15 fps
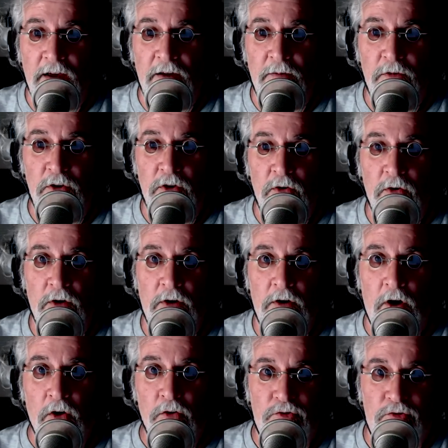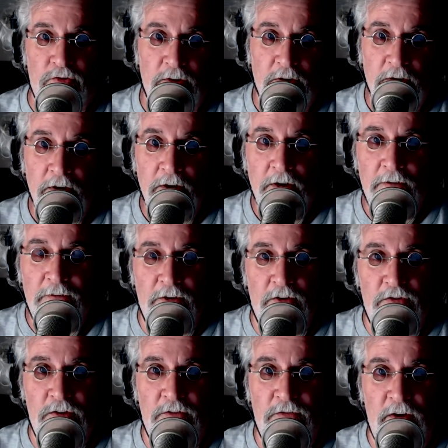your host for this
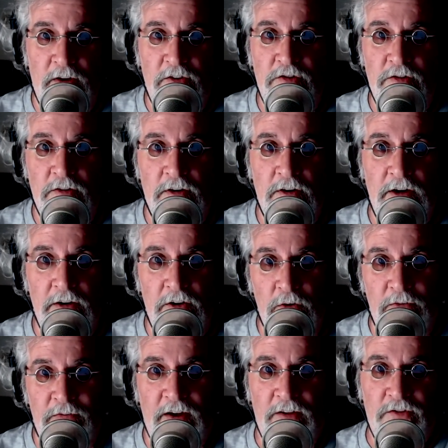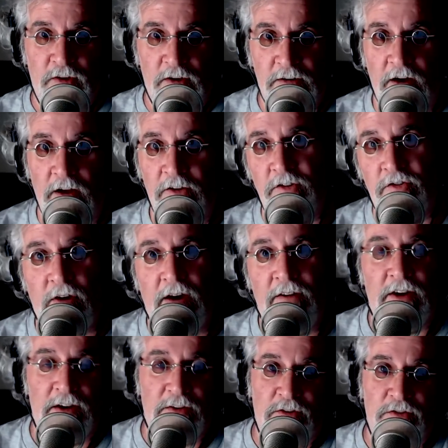adventure into advanced technology, driving,
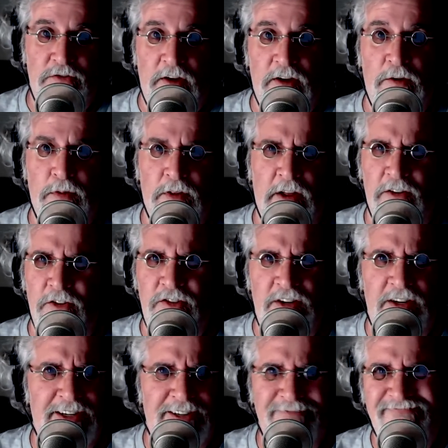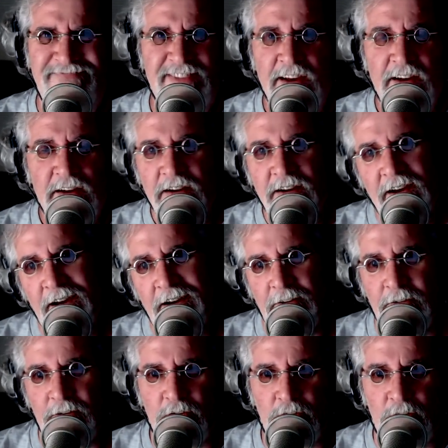and sustainable energy, and eh,
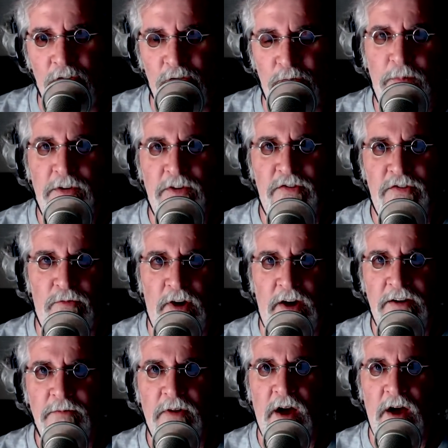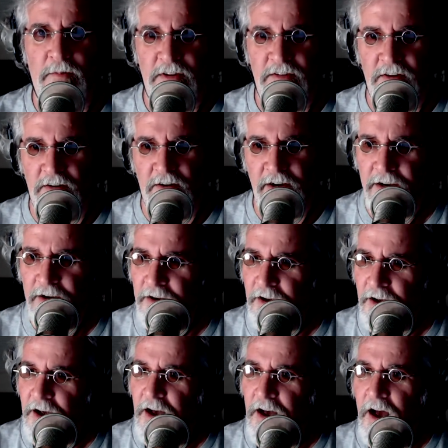who knows, maybe just some random commentary.
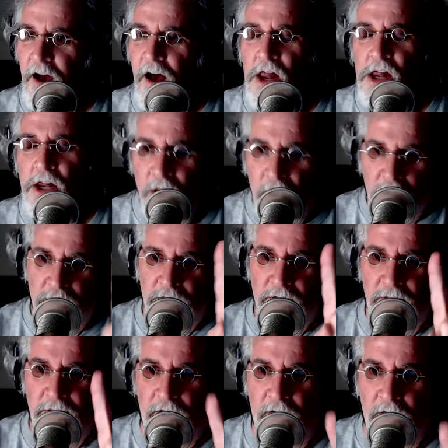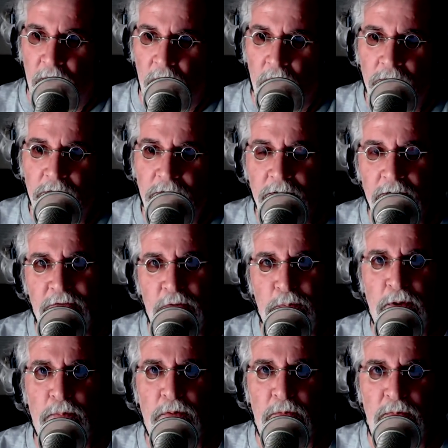Luckily, though, you don't have to put
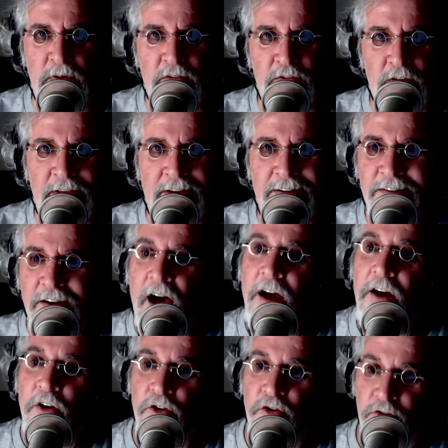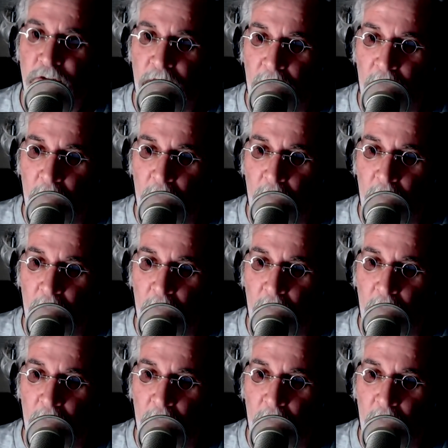up with me for the entire show.